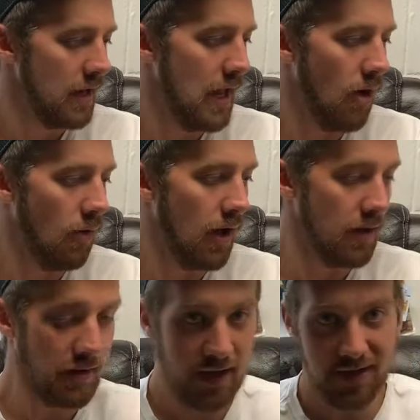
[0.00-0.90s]
Now,
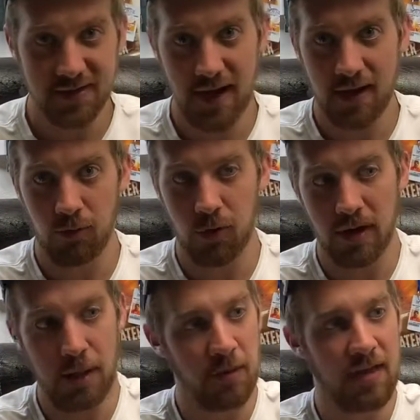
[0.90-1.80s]
like I said, you
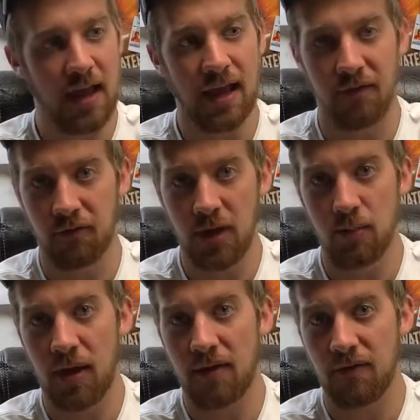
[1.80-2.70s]
can imitate any fleeing
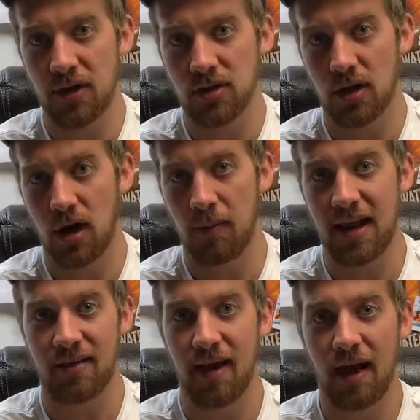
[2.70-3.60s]
bait fish,
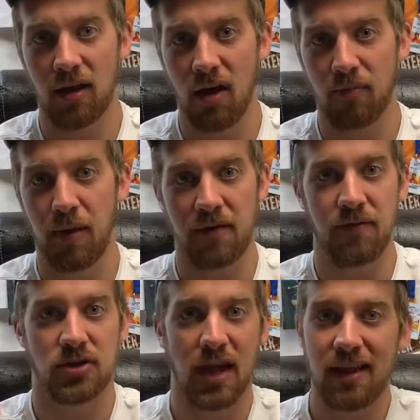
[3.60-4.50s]
any dying off bait
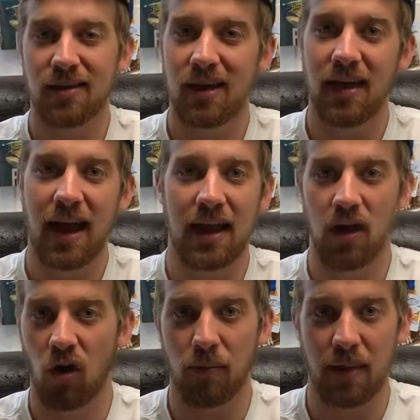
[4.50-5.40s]
fish, anything like that, any
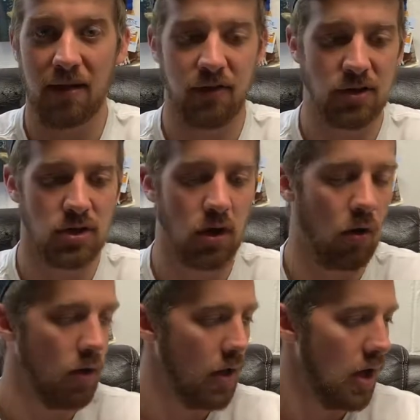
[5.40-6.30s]
hurt bait fish, you
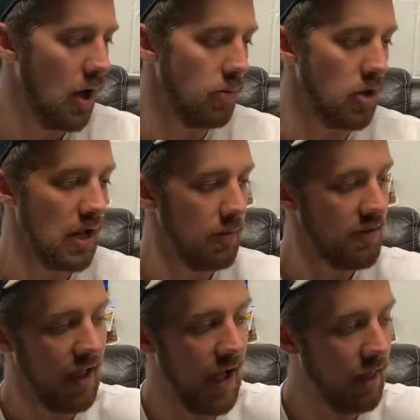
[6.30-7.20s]
can
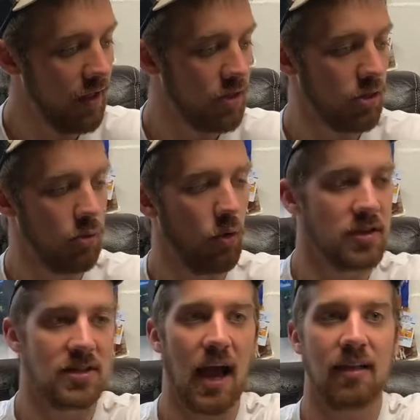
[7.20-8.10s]
imitate. I like to throw
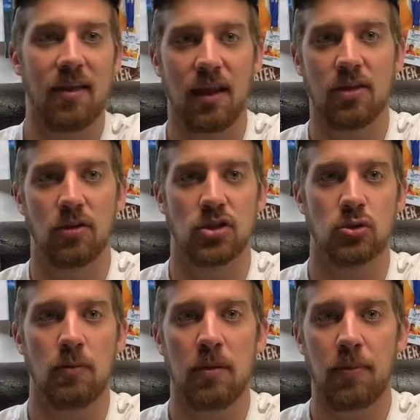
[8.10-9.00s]
these Keitech, they're the
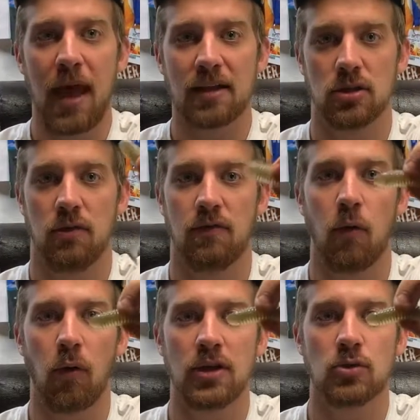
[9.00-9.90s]
swim impacts, or the
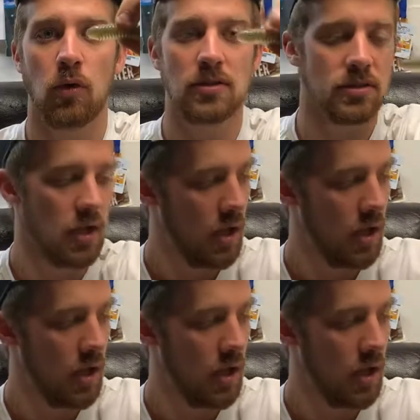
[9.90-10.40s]
4-inch ones.